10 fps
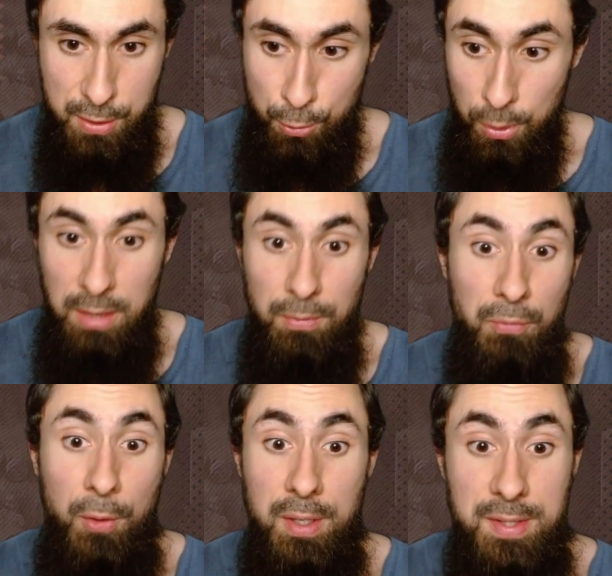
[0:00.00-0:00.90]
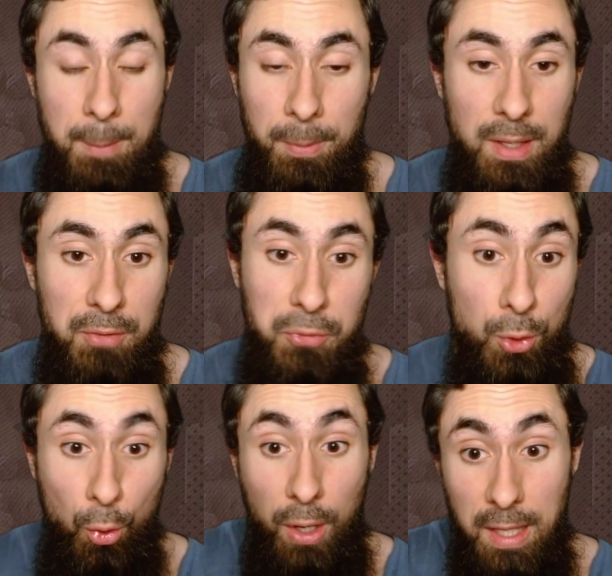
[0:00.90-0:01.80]
So even, for example, if you're
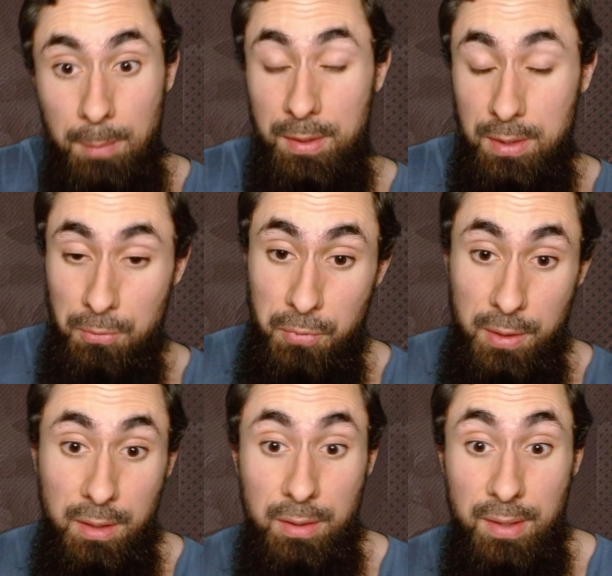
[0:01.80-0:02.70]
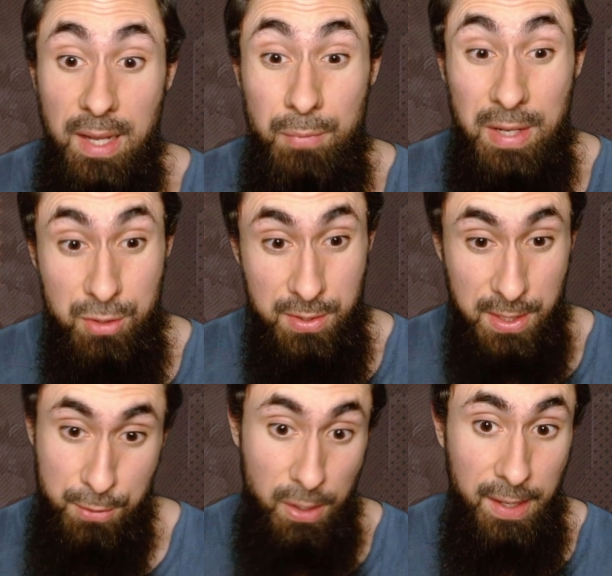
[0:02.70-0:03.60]
not able to clear Adventure
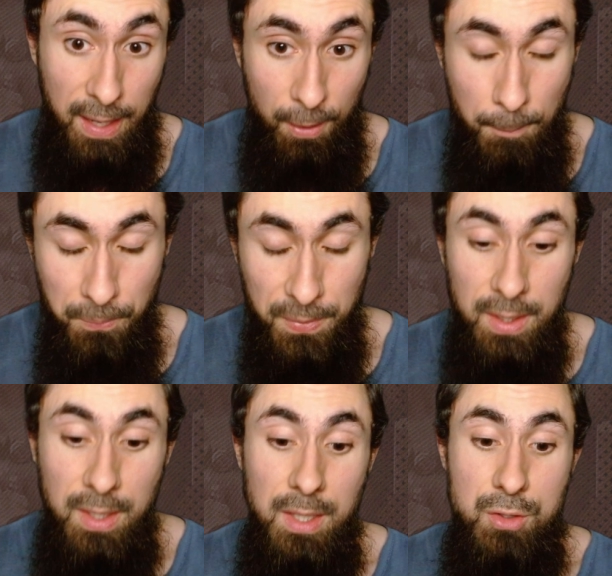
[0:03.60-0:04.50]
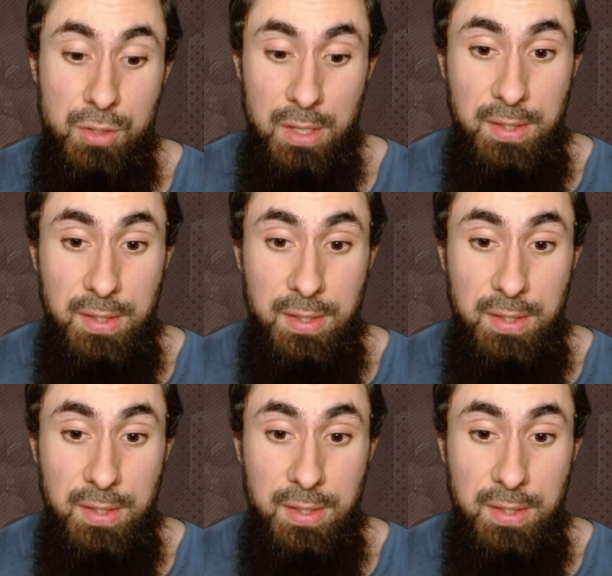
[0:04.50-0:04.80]
6 right now, just